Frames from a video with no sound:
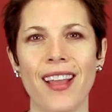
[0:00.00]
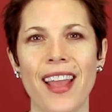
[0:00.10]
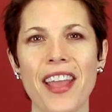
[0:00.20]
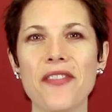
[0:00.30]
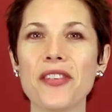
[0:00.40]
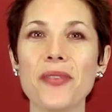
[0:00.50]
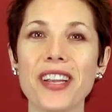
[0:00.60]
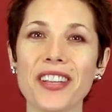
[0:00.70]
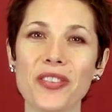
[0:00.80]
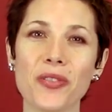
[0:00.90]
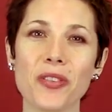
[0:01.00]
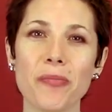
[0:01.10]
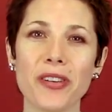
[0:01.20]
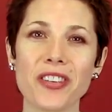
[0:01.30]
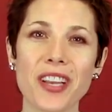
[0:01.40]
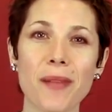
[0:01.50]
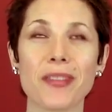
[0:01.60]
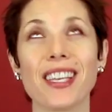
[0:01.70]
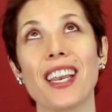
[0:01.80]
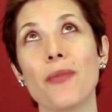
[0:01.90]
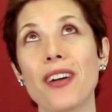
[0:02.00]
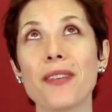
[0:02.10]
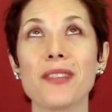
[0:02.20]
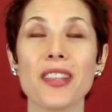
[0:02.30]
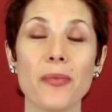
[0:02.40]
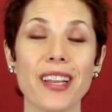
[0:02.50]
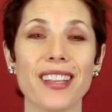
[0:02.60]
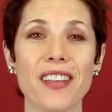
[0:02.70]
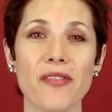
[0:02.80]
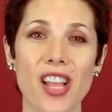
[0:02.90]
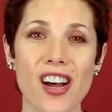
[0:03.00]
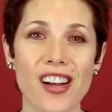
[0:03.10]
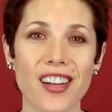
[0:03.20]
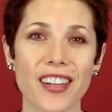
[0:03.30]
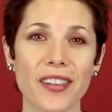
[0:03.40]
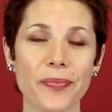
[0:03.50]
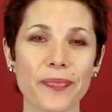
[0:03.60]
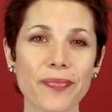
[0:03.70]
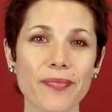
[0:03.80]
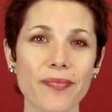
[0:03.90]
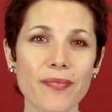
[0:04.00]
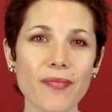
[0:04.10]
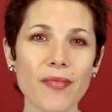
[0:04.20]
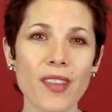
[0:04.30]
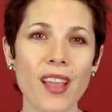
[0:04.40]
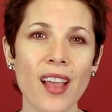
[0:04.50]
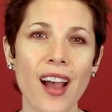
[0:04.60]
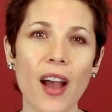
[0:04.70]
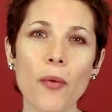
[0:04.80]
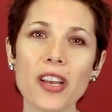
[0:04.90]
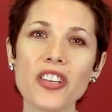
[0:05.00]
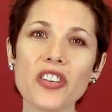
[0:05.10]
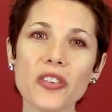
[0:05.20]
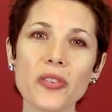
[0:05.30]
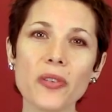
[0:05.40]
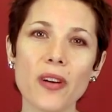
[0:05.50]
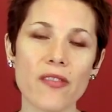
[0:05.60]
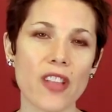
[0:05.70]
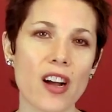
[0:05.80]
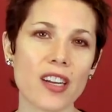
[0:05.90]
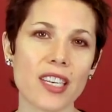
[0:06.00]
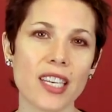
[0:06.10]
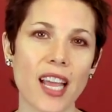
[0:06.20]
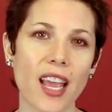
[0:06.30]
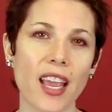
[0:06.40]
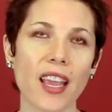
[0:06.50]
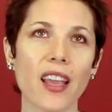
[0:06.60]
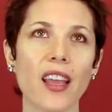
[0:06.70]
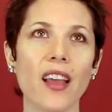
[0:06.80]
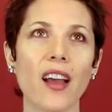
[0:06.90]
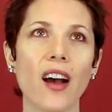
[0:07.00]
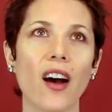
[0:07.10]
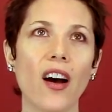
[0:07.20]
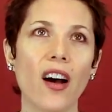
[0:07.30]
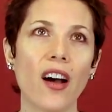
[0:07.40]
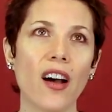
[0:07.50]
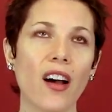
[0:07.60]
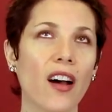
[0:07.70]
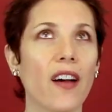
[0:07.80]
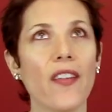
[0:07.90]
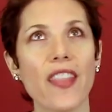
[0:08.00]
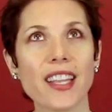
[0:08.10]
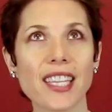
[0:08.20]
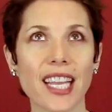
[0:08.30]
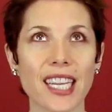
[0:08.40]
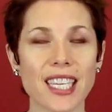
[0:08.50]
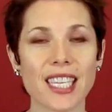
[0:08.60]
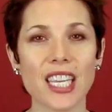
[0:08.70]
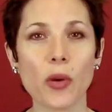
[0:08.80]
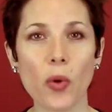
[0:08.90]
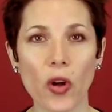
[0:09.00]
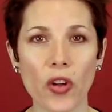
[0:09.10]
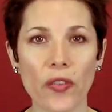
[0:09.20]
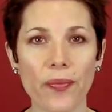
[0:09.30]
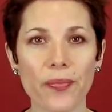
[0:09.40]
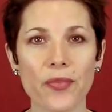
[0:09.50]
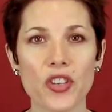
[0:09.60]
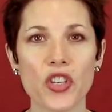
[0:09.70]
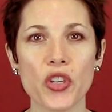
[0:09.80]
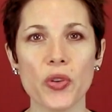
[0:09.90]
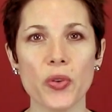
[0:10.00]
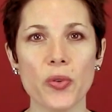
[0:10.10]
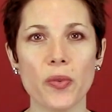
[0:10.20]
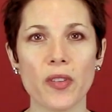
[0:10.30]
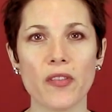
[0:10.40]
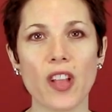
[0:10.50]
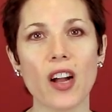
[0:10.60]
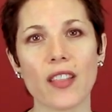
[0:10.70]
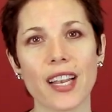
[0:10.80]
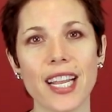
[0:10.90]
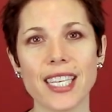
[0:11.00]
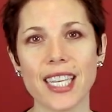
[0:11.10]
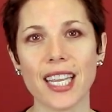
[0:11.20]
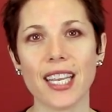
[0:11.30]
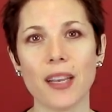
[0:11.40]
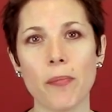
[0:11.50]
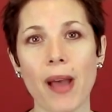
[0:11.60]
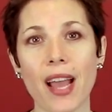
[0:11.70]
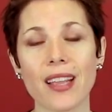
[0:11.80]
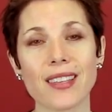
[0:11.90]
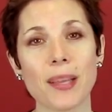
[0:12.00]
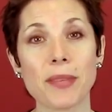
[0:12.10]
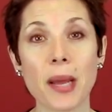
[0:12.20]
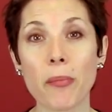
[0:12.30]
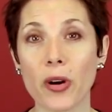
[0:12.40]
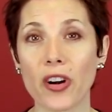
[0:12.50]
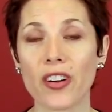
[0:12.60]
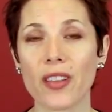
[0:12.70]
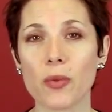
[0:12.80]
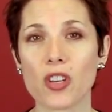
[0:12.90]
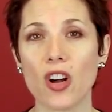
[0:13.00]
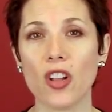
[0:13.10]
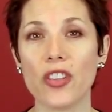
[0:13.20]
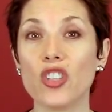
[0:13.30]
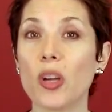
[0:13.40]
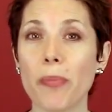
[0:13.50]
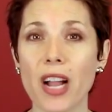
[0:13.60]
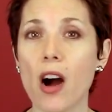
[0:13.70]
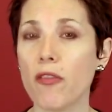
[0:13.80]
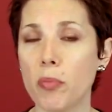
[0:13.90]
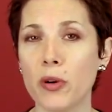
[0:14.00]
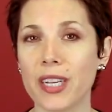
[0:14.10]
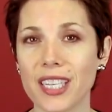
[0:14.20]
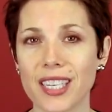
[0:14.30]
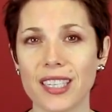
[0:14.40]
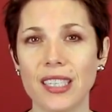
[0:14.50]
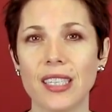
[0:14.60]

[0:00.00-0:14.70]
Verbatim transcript: Hey everyone, it's Susan Peirce Thompson and welcome to the weekly vlog. I want to do a vlog today uh, that's like a sequel to the vlog that I did back in September that was called The Jumping Off Point.